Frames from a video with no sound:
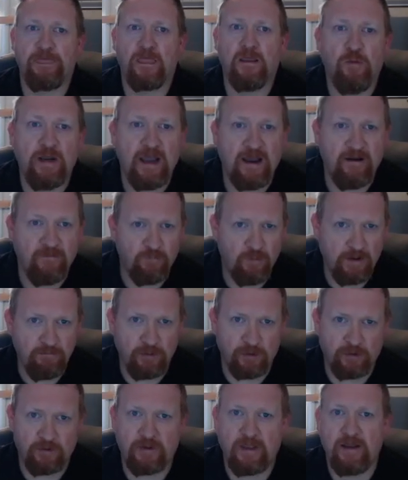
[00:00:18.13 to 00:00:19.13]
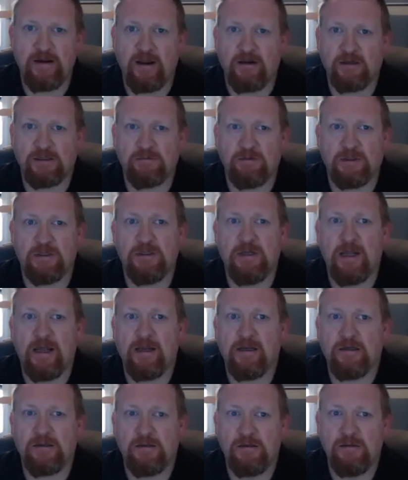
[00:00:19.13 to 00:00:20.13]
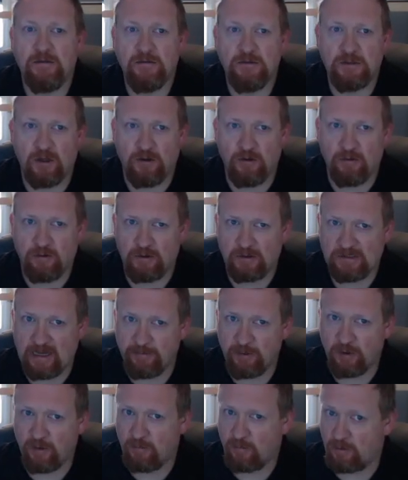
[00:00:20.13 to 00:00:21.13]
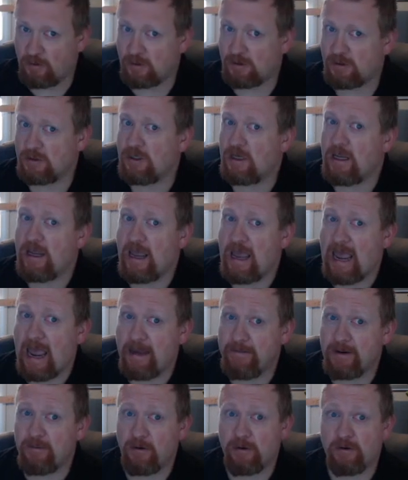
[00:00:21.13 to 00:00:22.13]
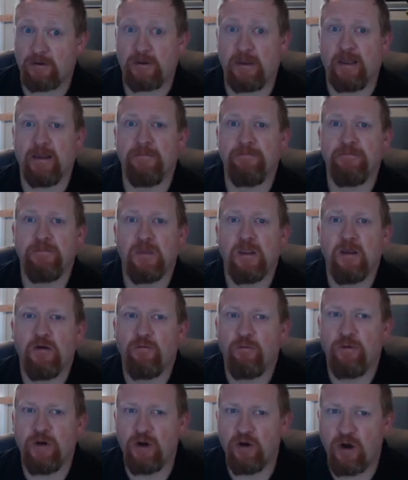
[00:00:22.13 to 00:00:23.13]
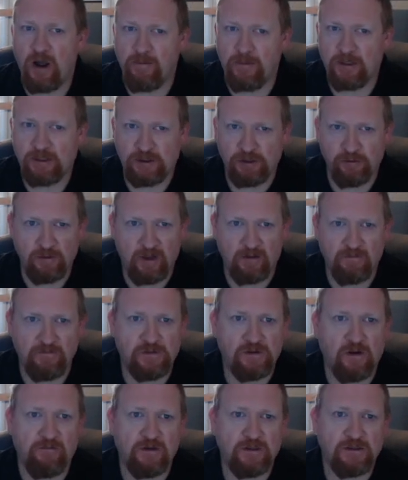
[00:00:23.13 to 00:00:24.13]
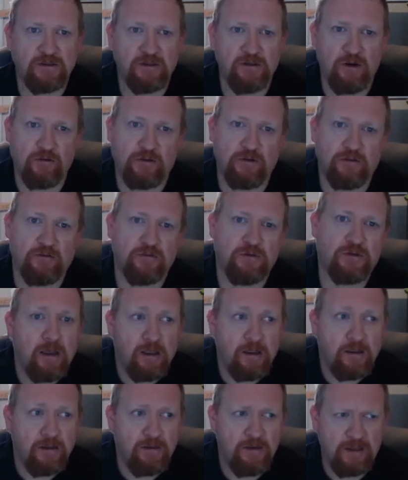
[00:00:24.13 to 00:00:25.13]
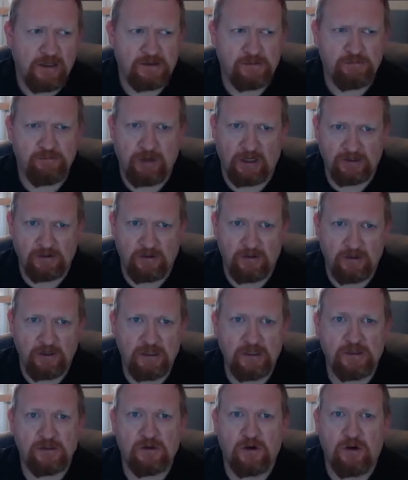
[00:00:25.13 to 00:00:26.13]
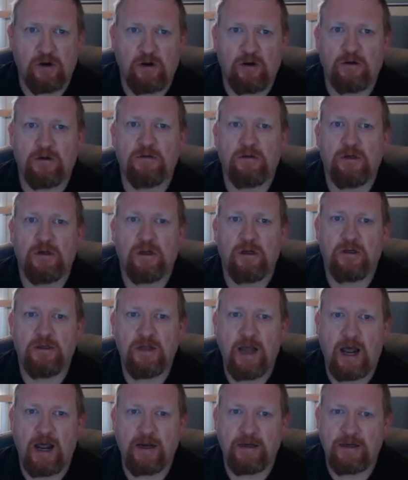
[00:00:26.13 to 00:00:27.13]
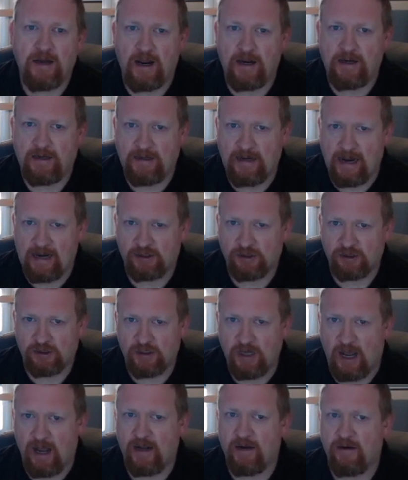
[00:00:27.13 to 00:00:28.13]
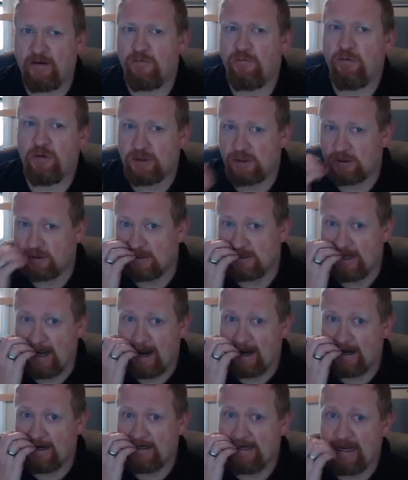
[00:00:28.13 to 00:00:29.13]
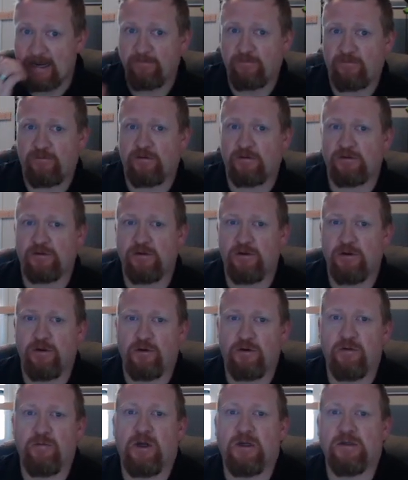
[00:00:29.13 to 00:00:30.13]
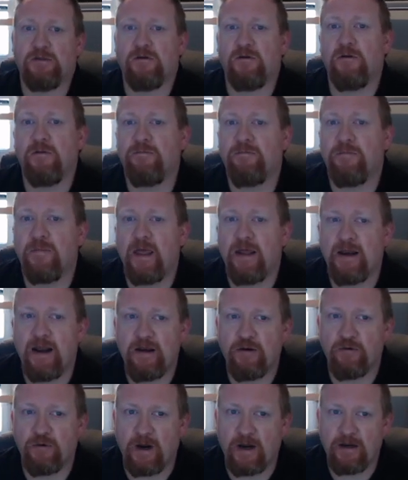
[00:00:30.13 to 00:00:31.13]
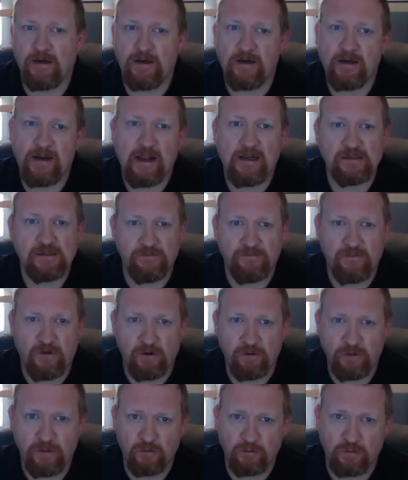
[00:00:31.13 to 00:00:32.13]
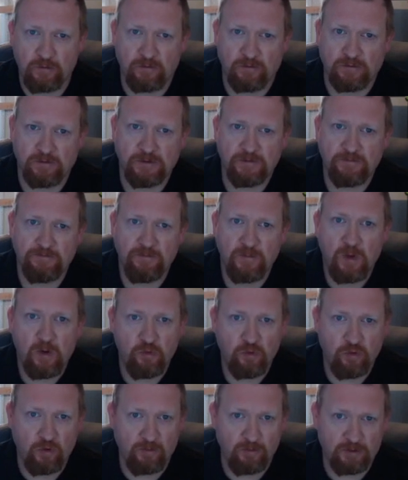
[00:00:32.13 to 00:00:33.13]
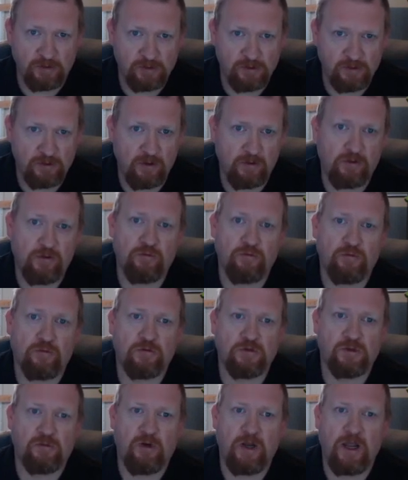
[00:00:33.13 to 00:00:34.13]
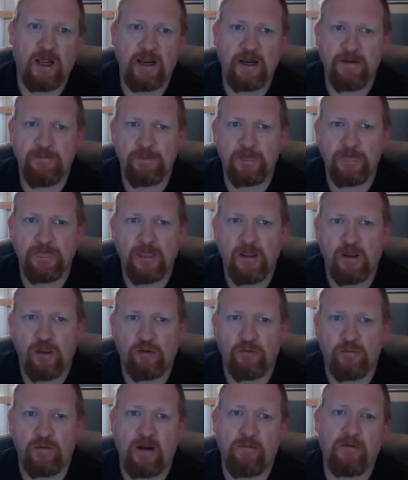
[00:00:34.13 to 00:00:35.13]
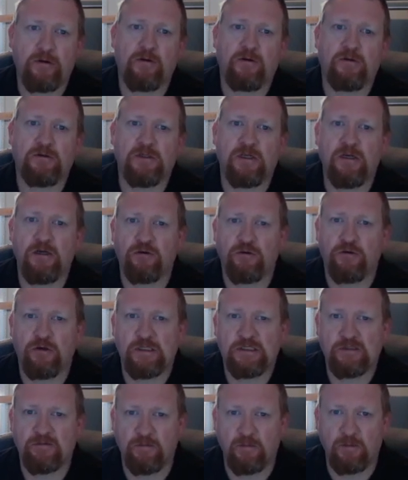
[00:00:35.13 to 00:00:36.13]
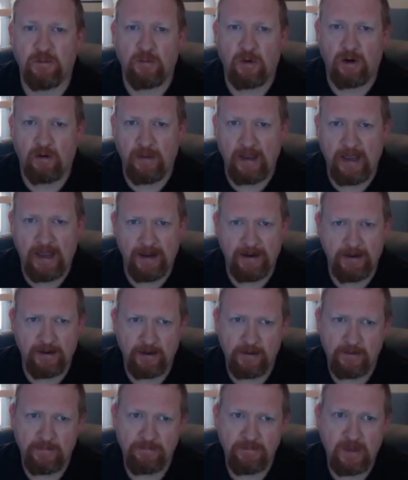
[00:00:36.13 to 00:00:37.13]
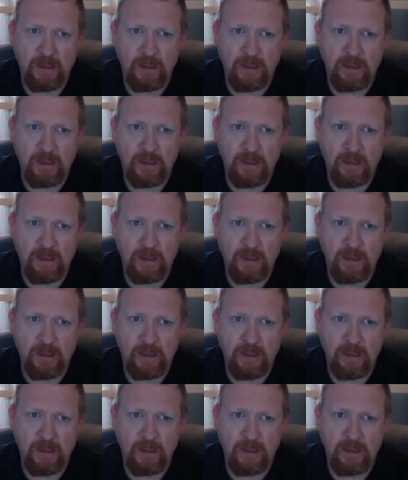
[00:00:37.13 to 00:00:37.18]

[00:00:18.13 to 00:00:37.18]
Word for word: We have one birthday announcement today, so Samuel Morse, happy birthday! We know how much you love solving Sudokus. This puzzle is called dot dot dash dot, which is an odd name for a Sudoku puzzle. At any rate, it has the following rules. Normal Sudoku rules apply. Thermometers increase from the bulb end.